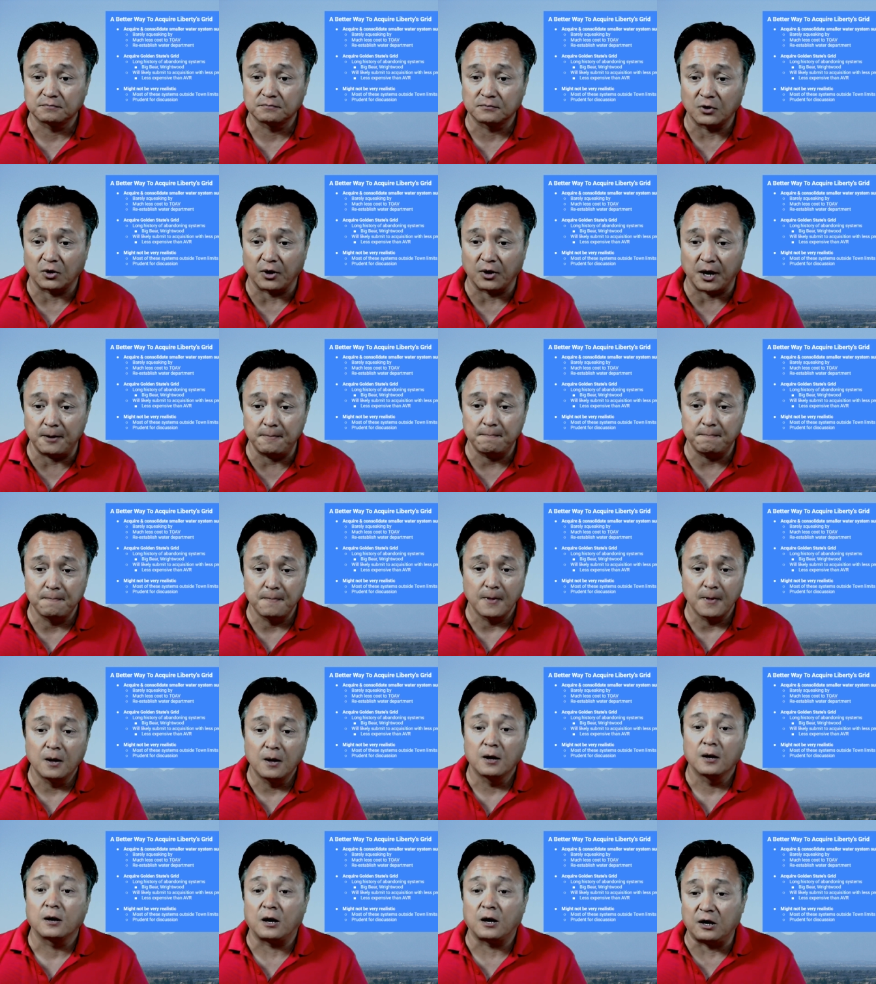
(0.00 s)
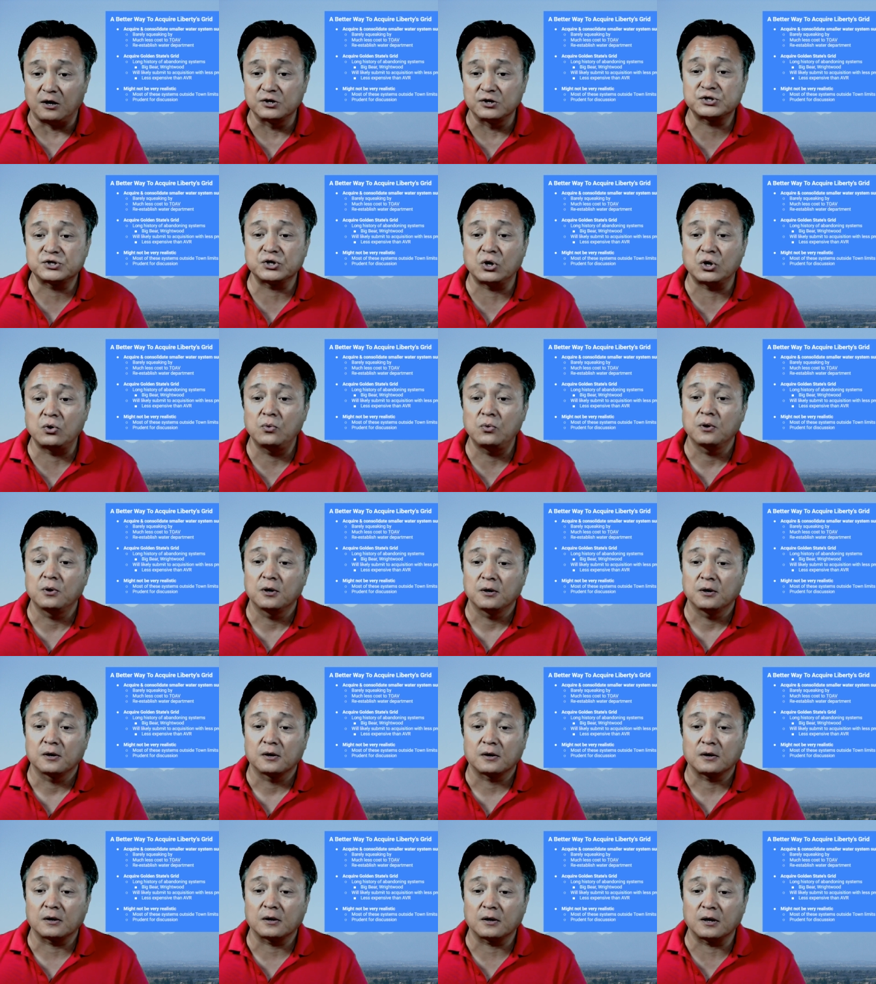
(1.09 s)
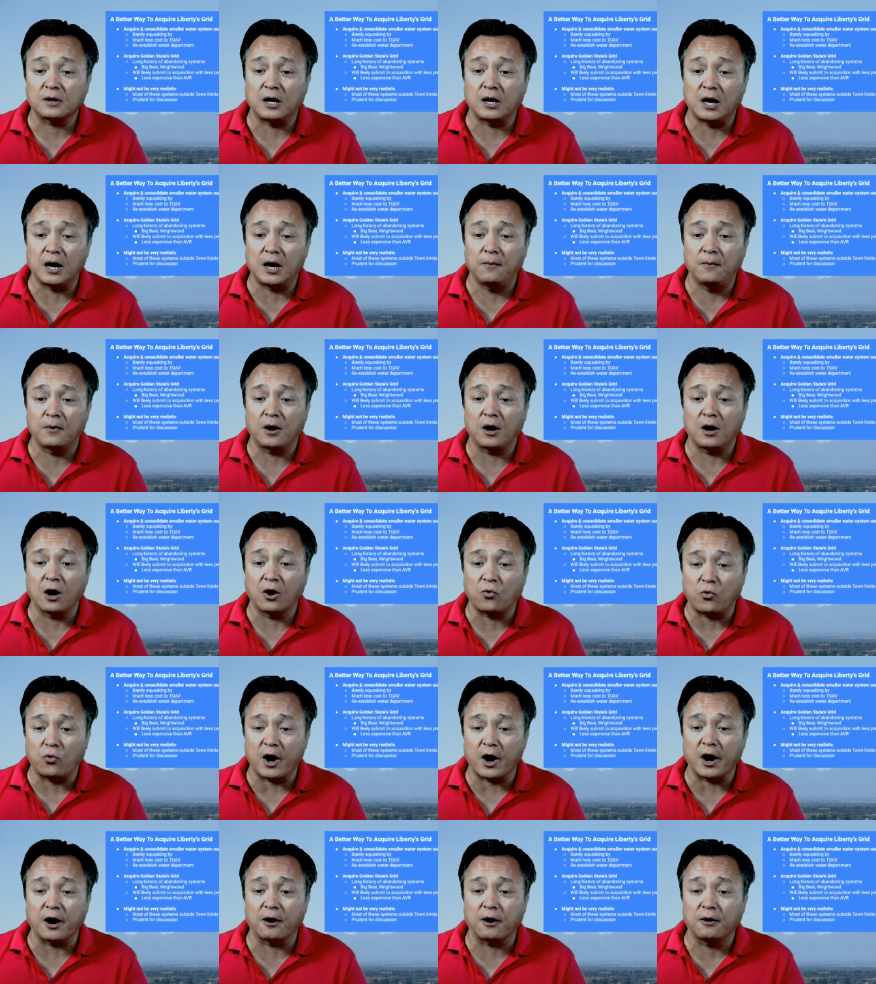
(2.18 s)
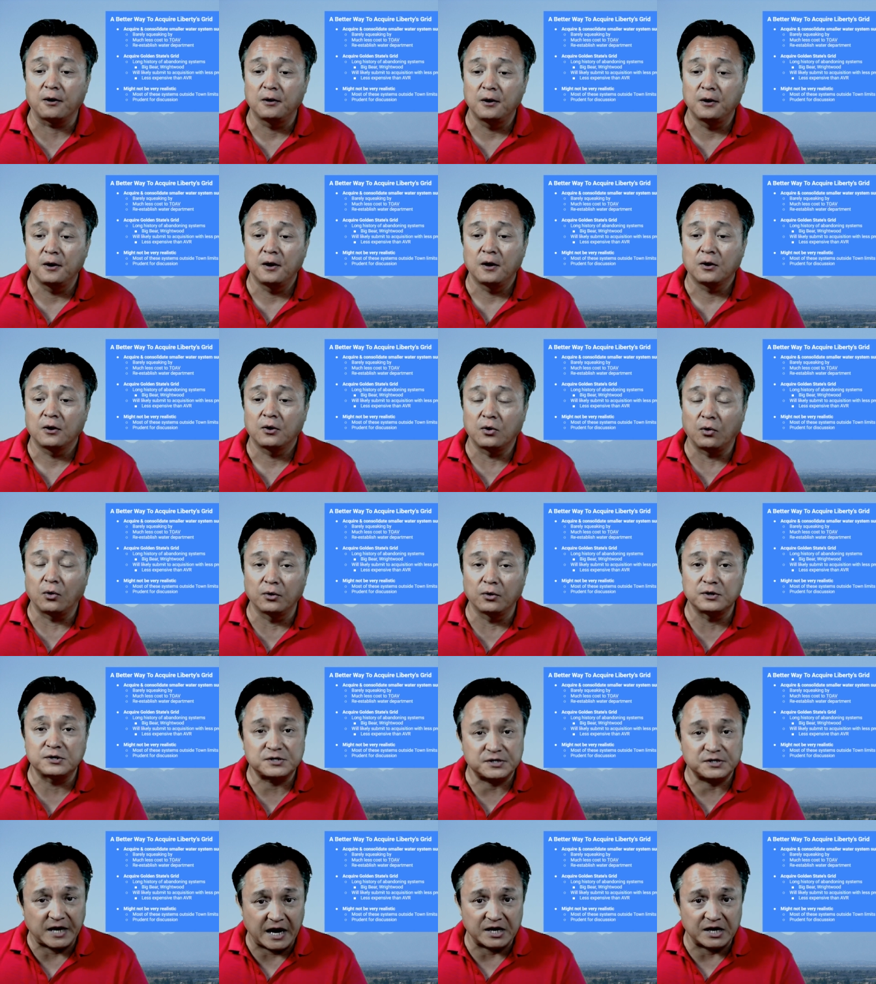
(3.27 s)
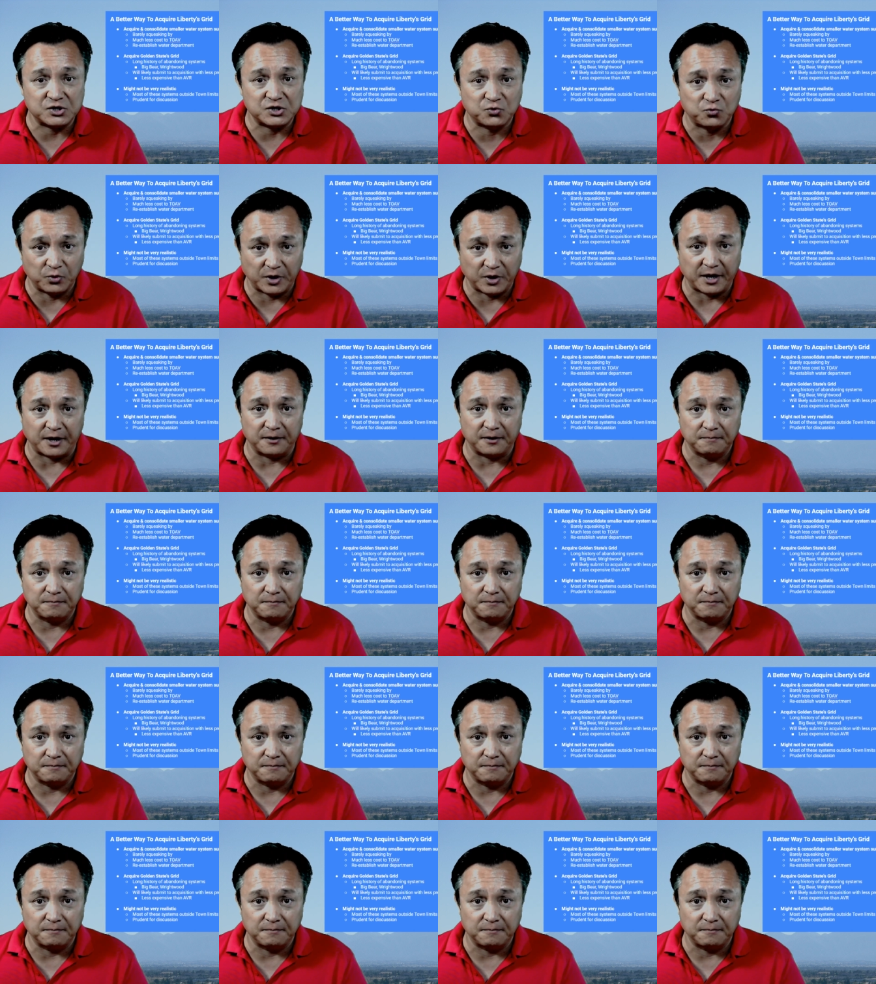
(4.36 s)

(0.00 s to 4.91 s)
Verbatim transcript: All right. Also, uh, acquire Golden State's grid.